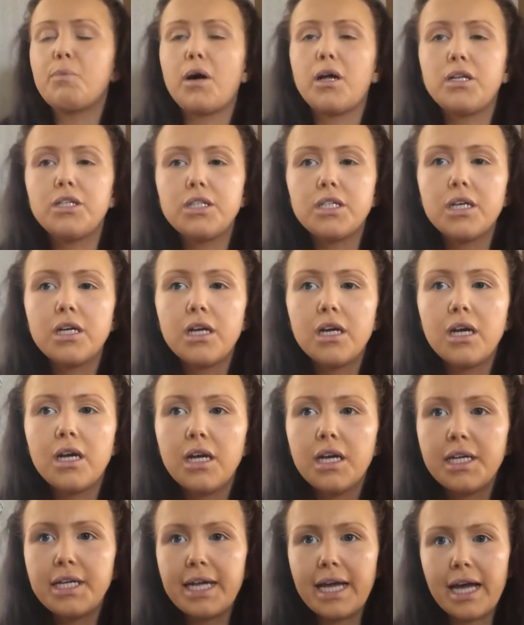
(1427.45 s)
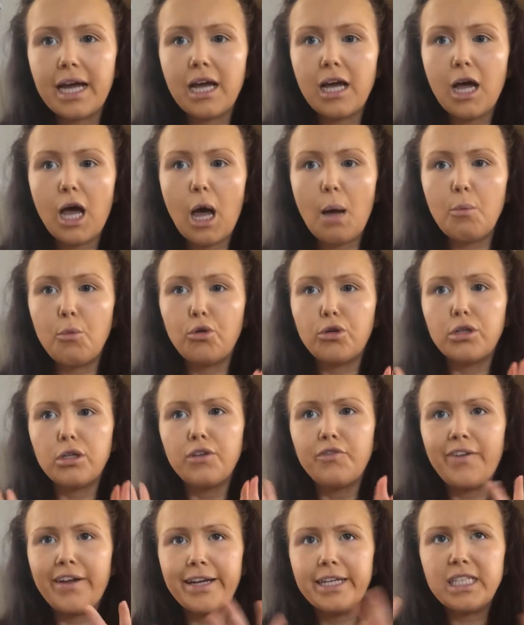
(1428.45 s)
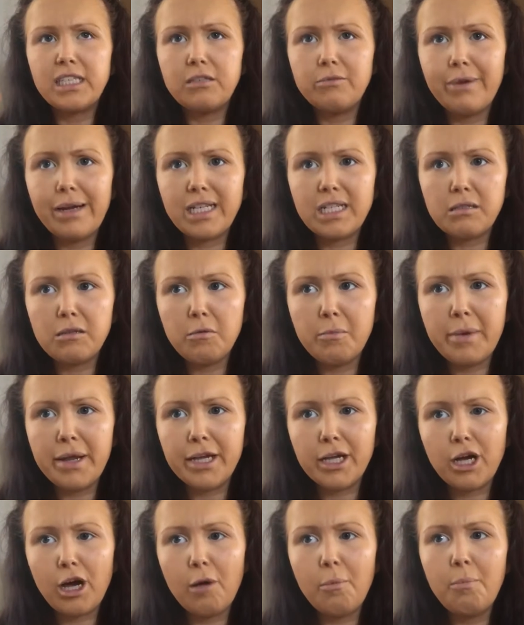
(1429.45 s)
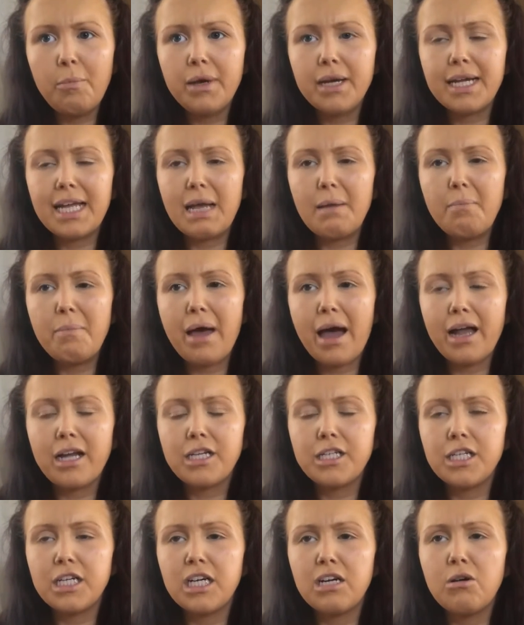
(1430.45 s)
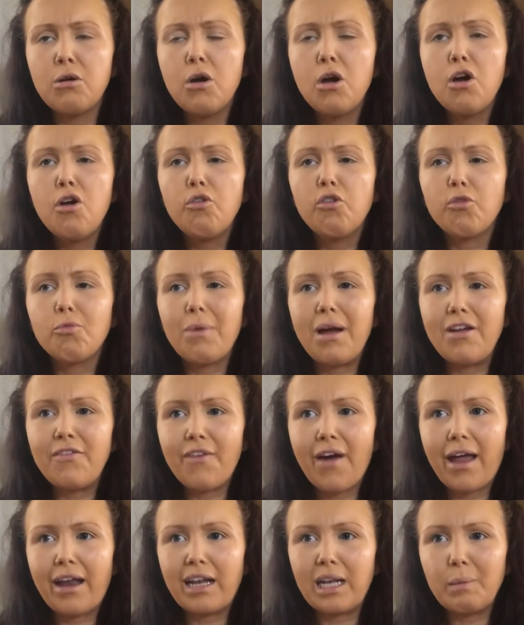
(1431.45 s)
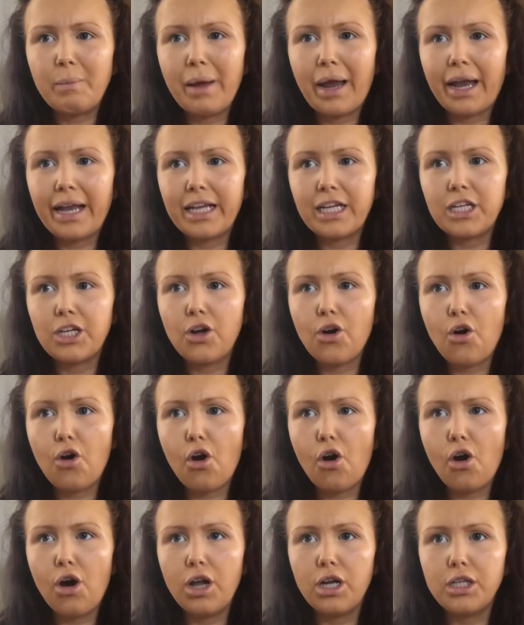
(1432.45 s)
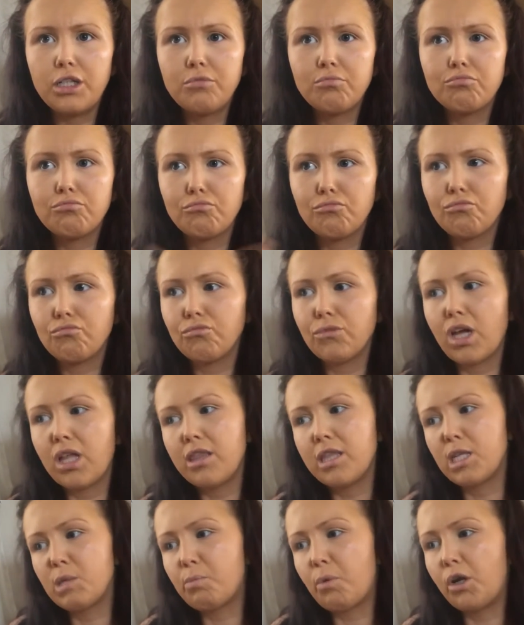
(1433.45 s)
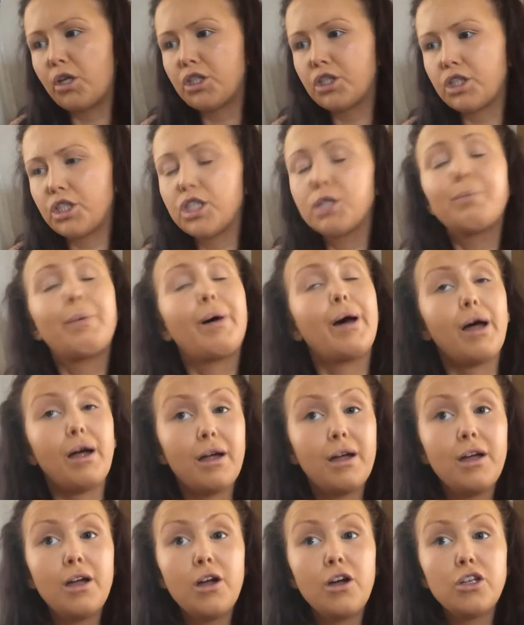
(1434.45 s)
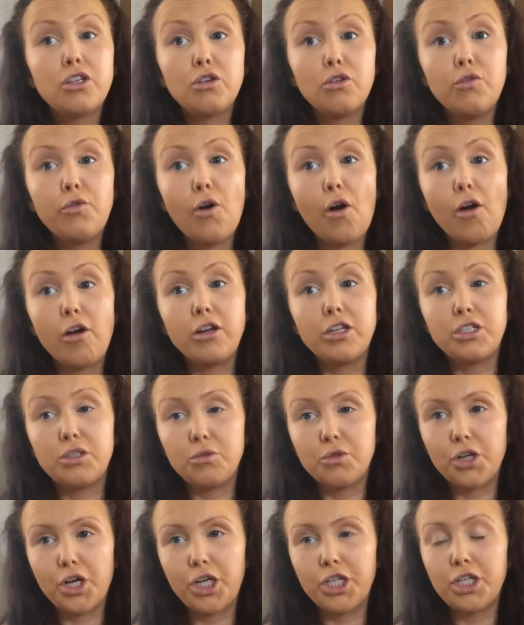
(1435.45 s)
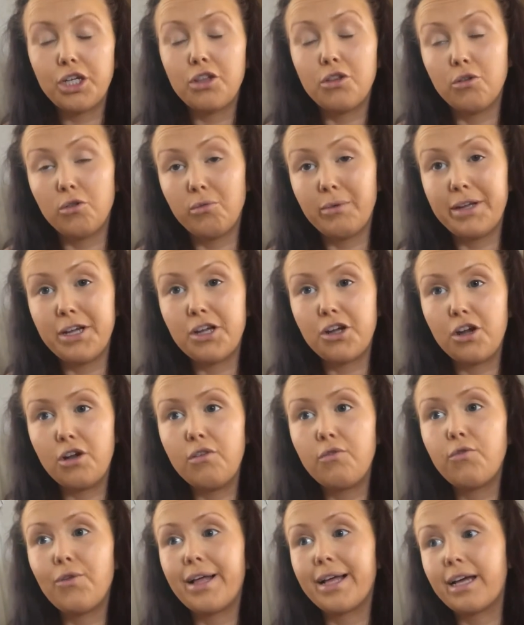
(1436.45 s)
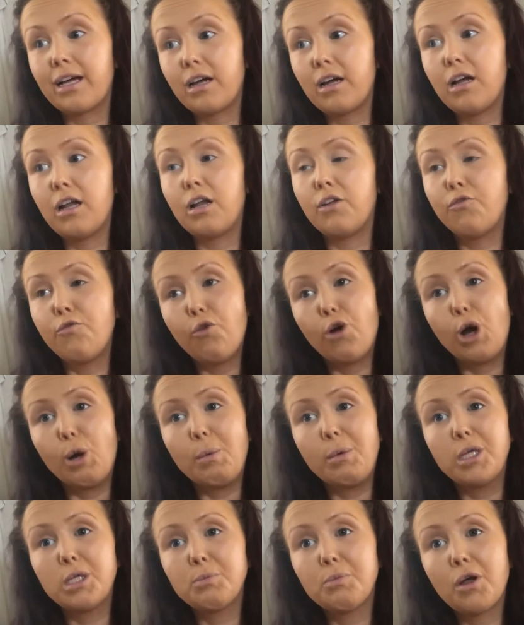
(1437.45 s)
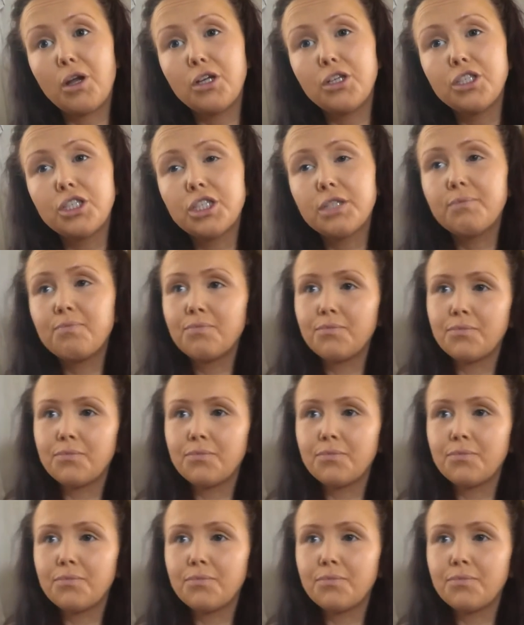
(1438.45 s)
But yeah, I'm going to finish the rest of my makeup, get back to you with my final opinion on the sponges, but so far so good. They're really good for like an affordable sponge.